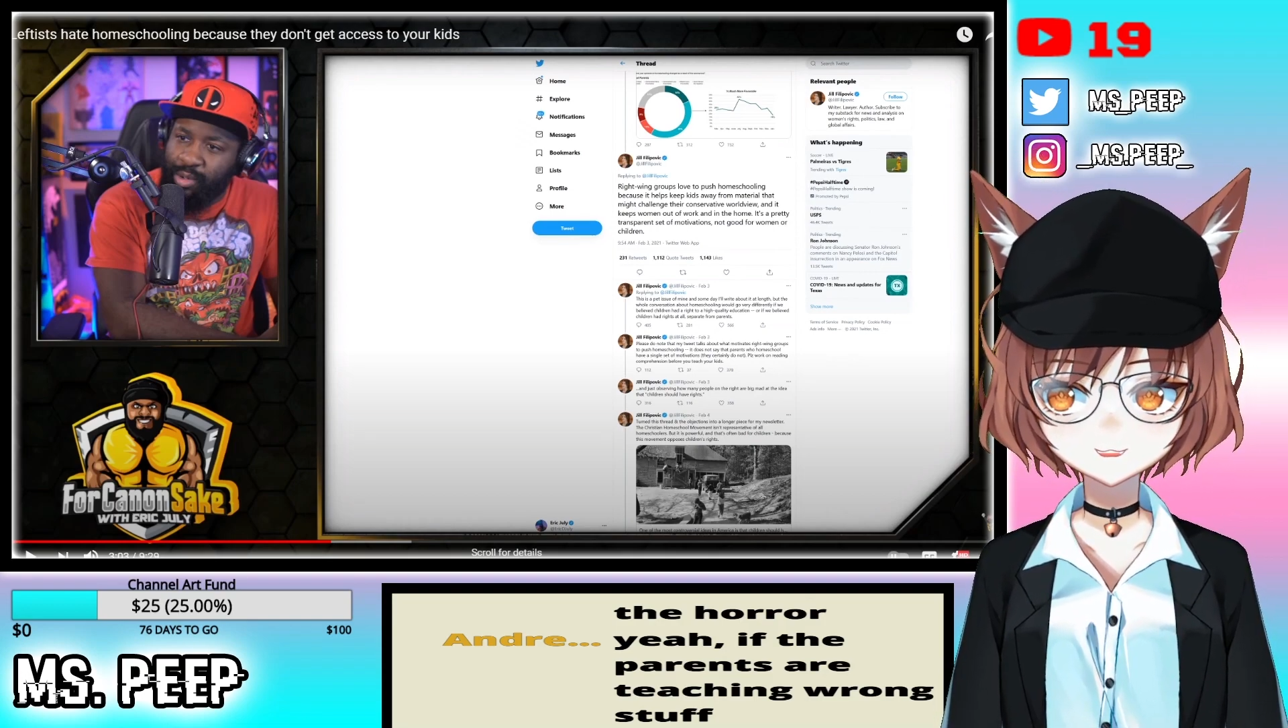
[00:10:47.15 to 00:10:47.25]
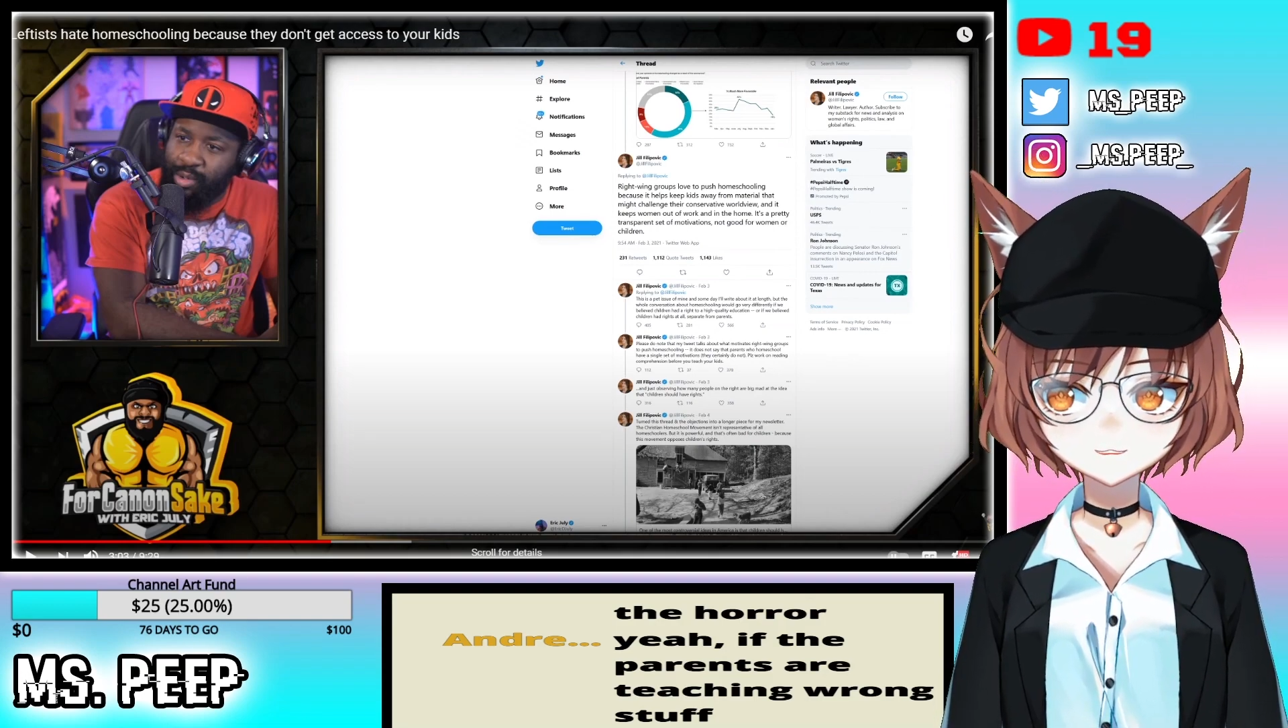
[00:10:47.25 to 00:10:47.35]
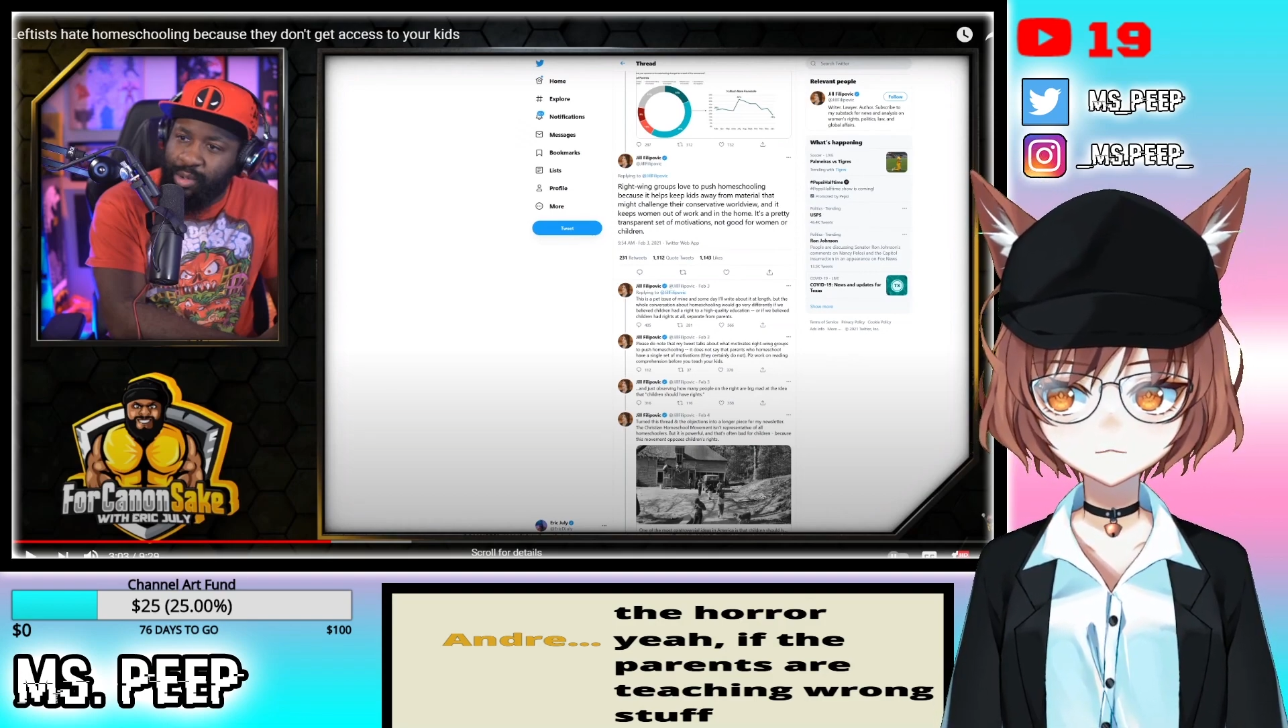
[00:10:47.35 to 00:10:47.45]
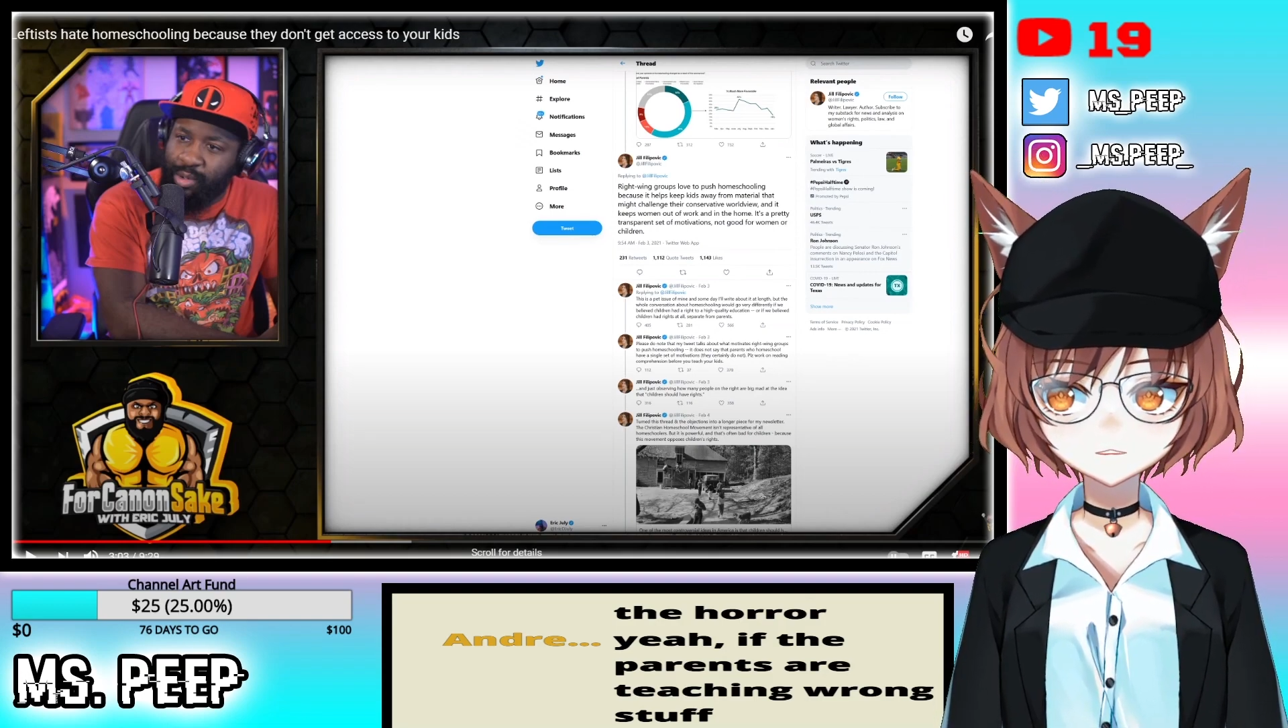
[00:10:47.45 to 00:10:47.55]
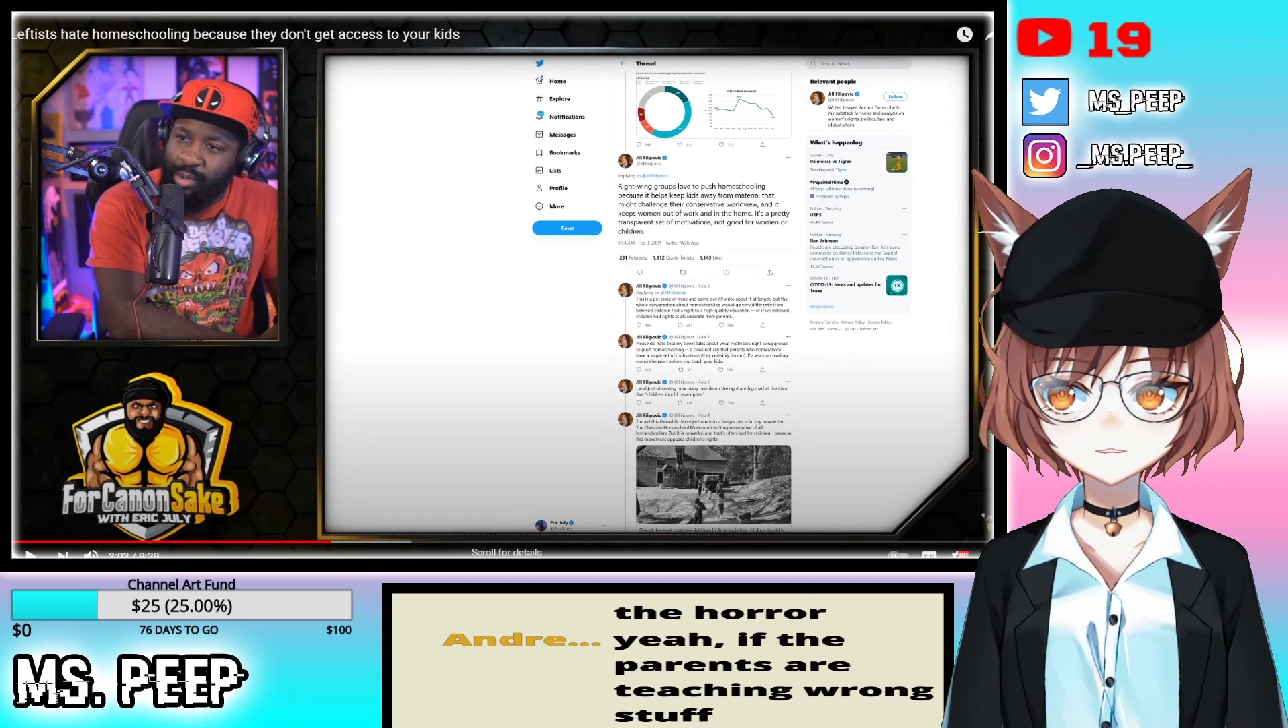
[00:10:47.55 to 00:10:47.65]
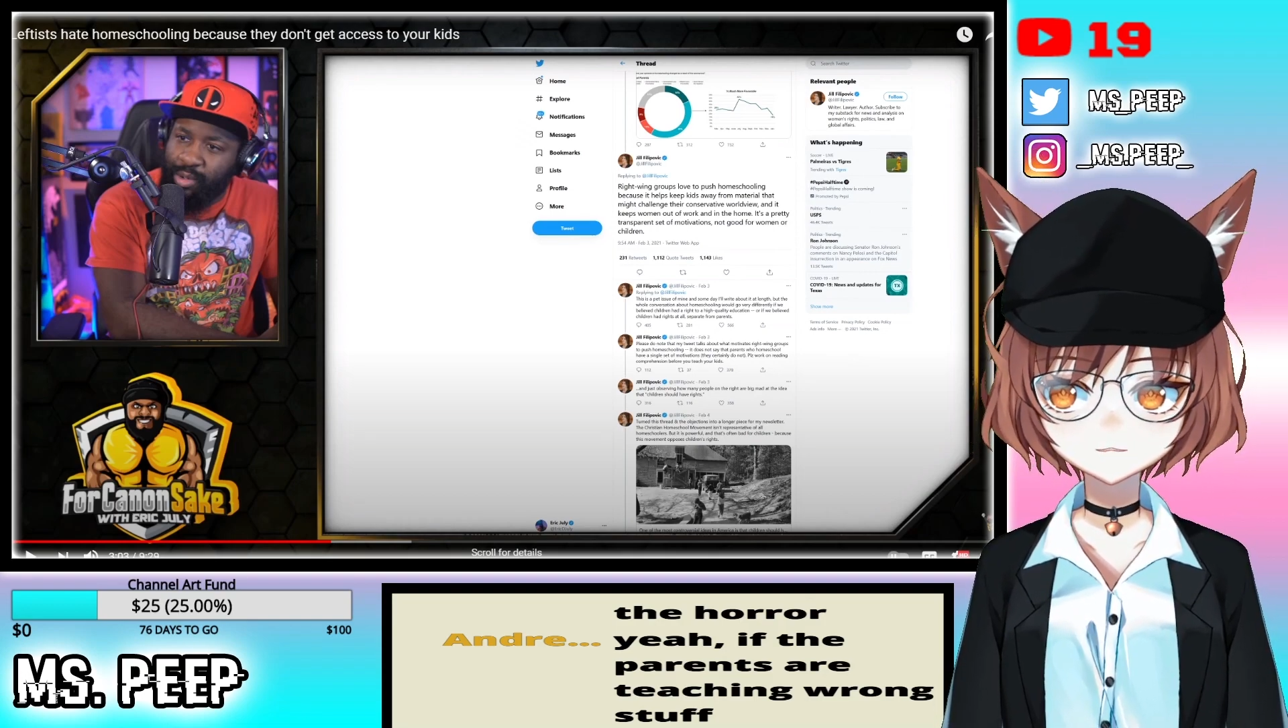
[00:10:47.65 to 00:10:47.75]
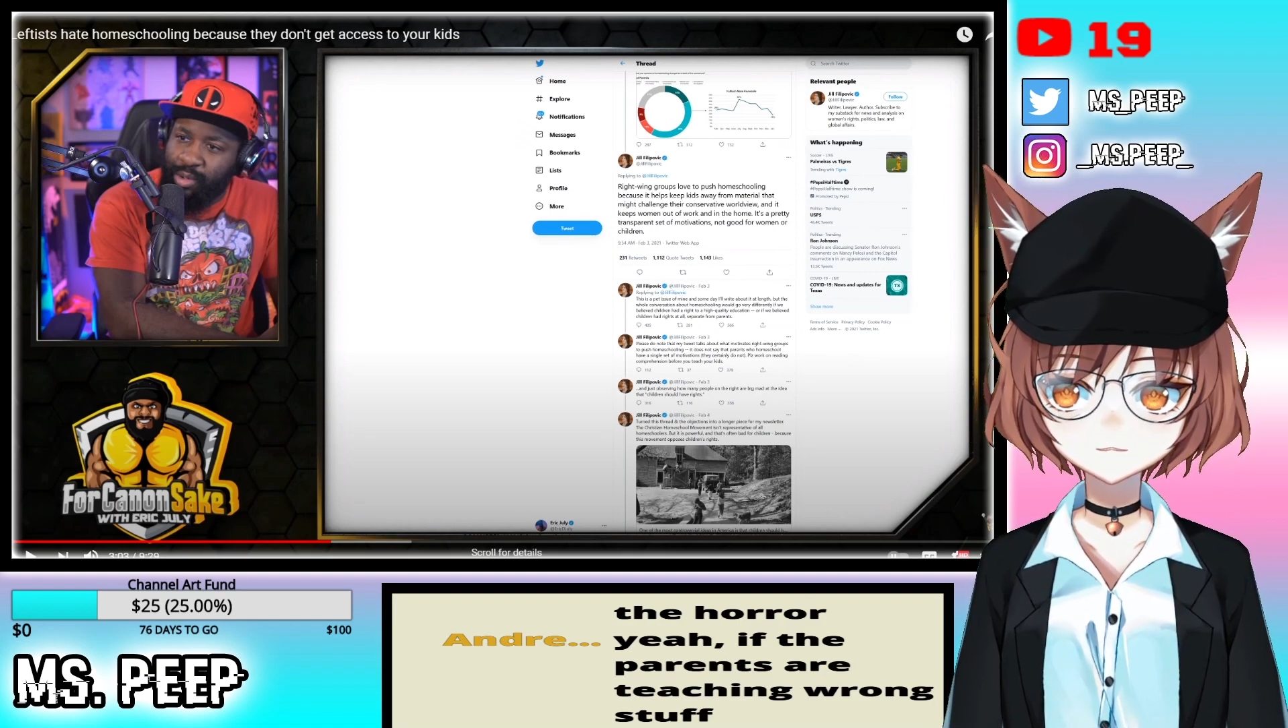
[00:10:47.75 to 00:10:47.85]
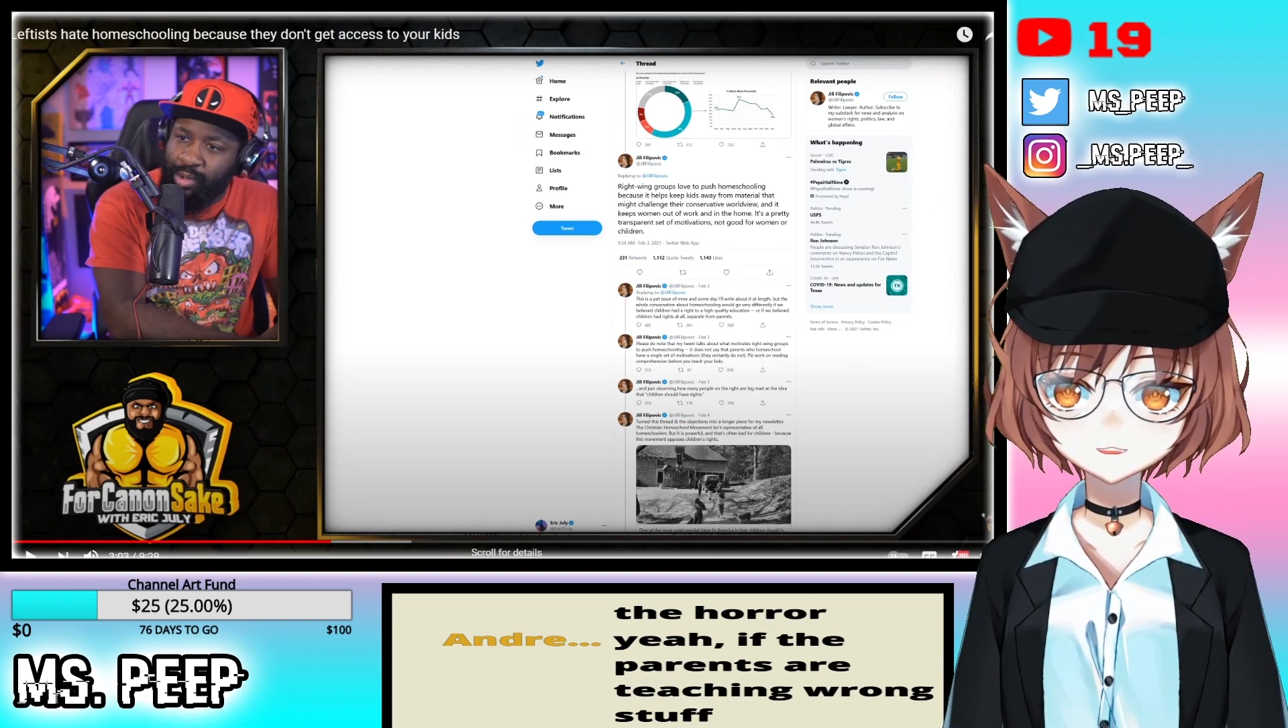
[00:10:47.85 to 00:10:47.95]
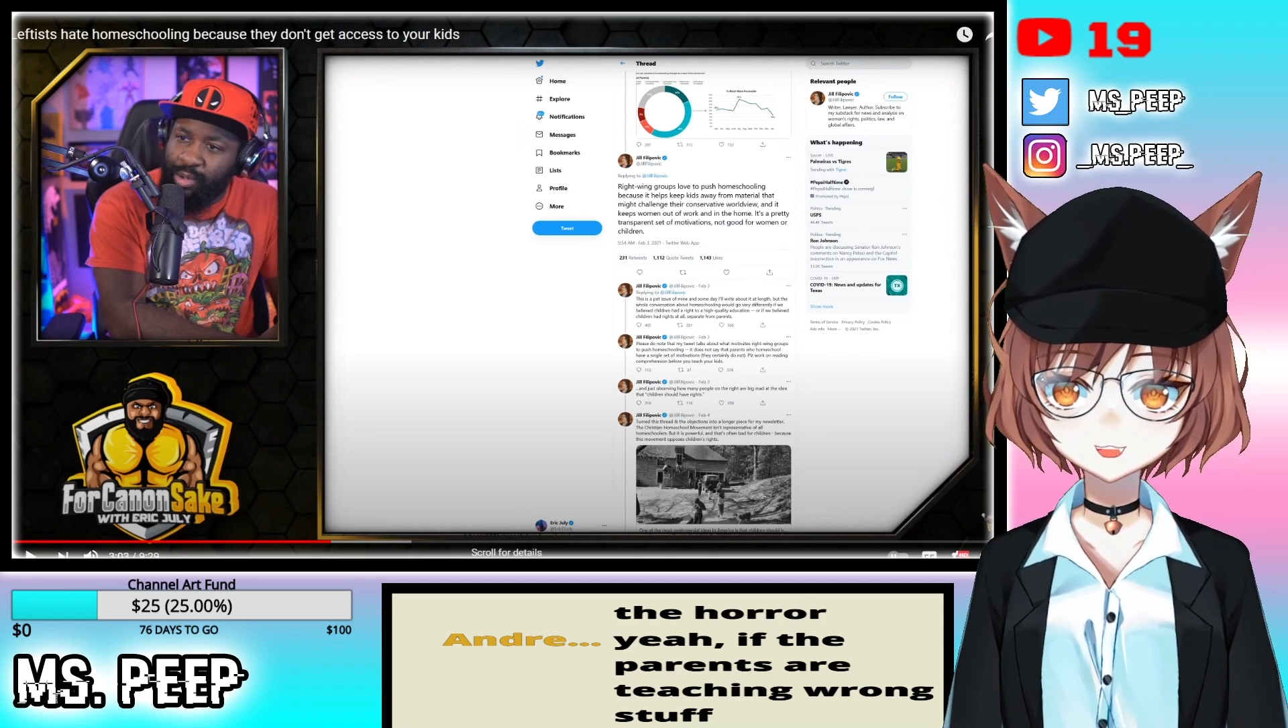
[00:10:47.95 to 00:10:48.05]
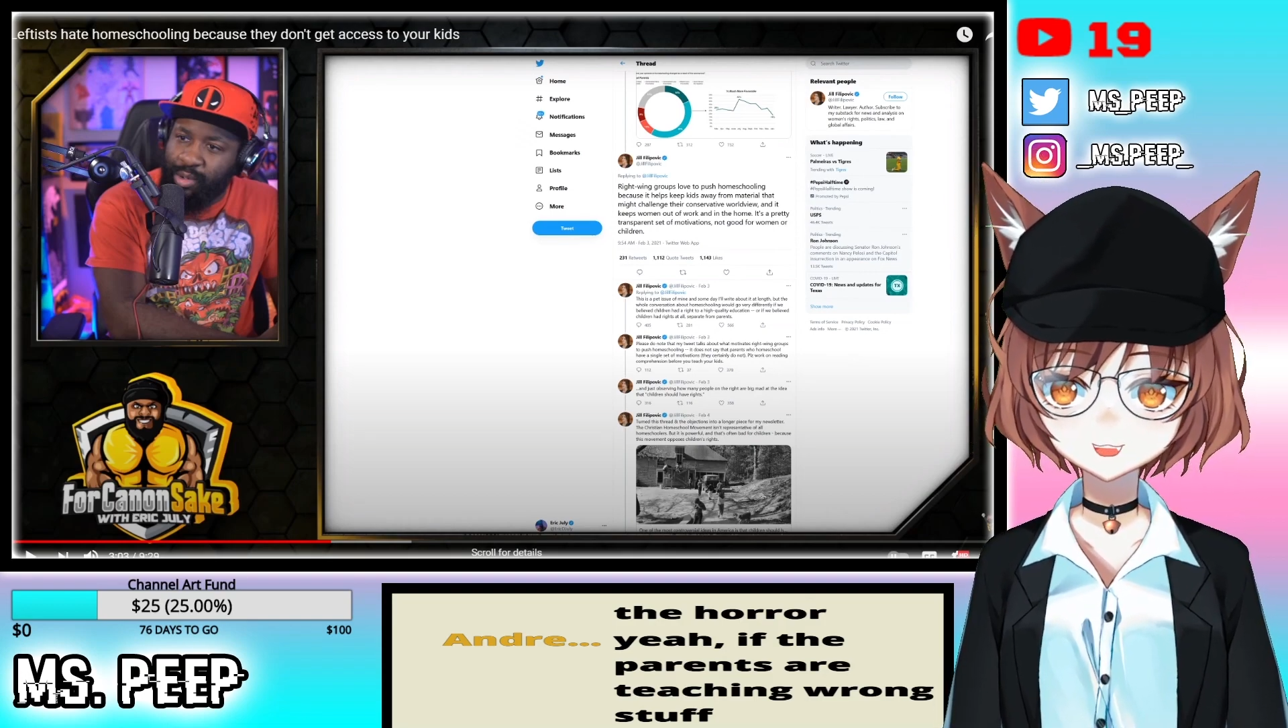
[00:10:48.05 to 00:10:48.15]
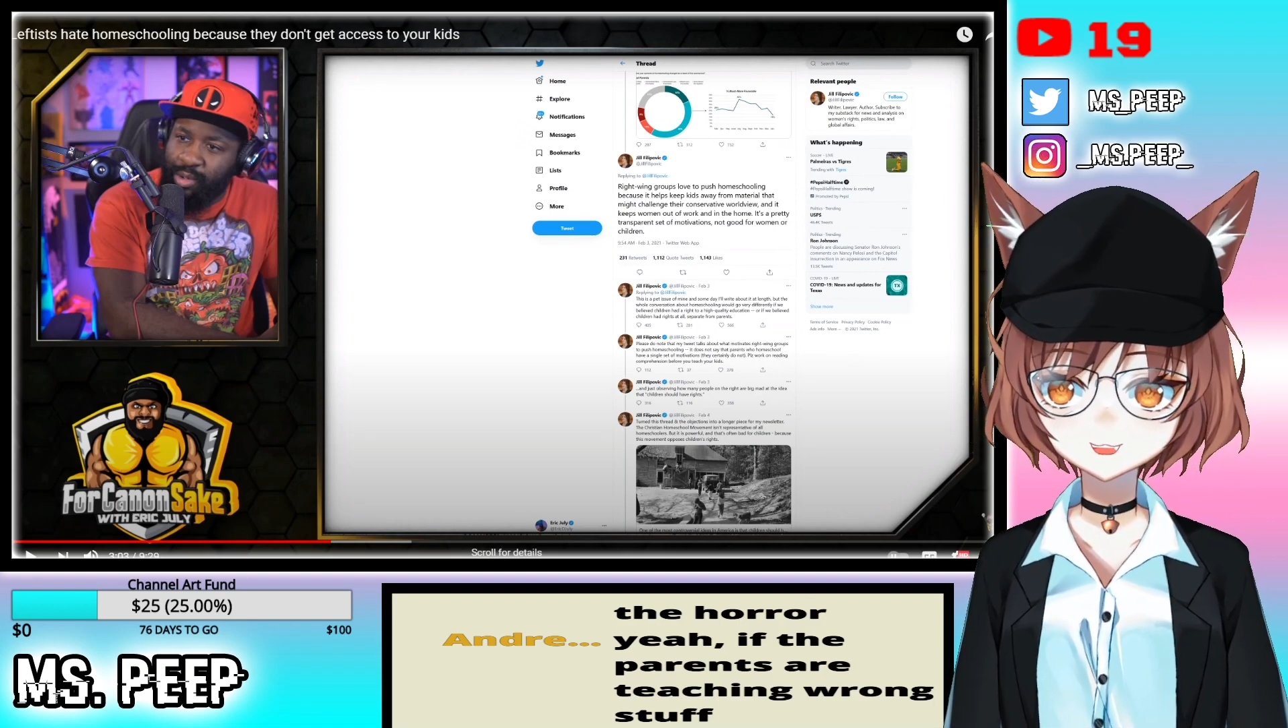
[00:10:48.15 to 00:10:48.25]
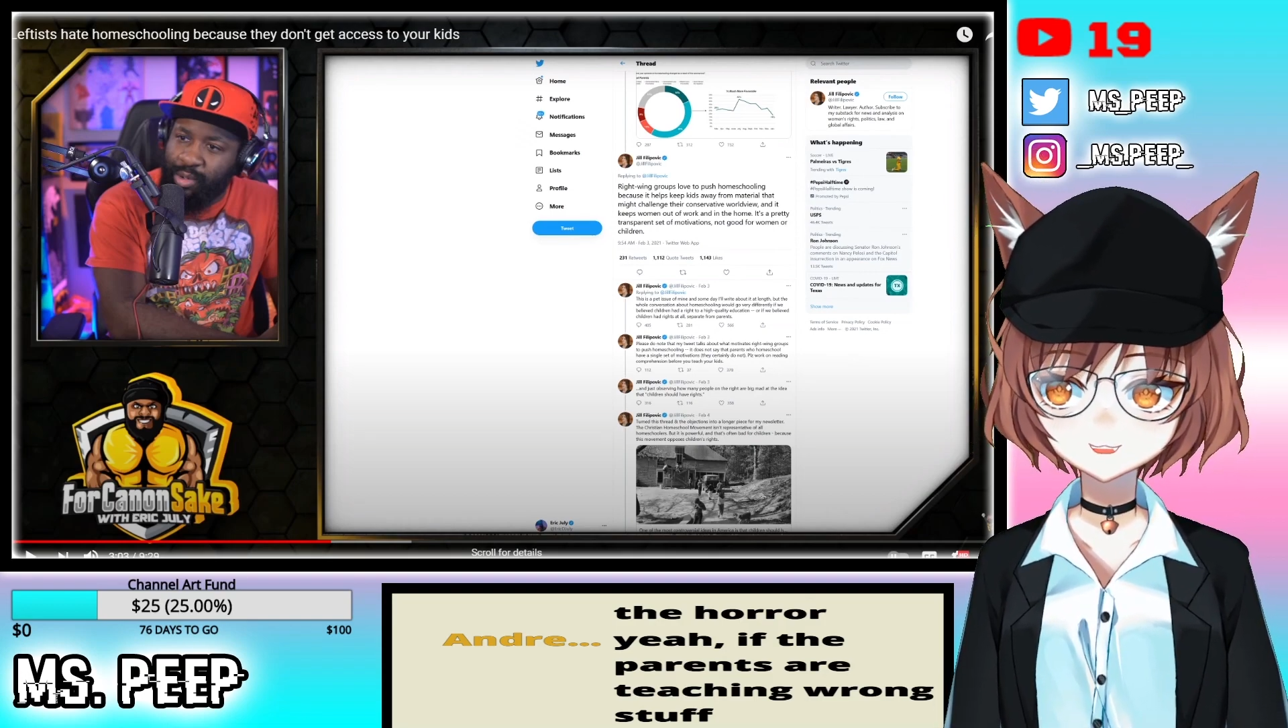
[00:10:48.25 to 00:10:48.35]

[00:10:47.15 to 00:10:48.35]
What what